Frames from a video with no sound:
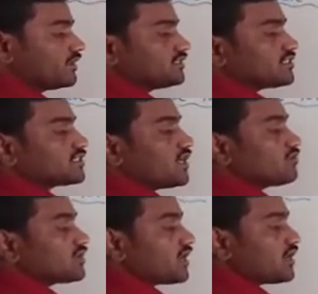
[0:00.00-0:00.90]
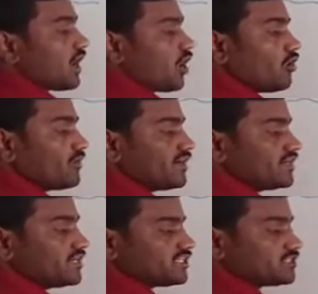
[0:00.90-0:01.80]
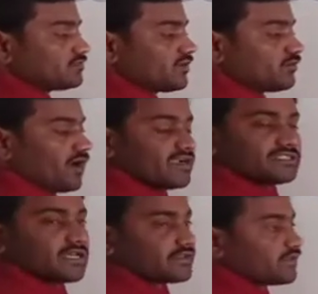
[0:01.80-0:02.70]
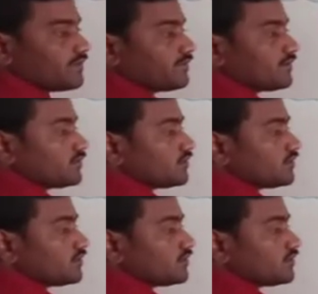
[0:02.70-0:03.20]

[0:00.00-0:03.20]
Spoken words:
Just count that how many decimal points are there.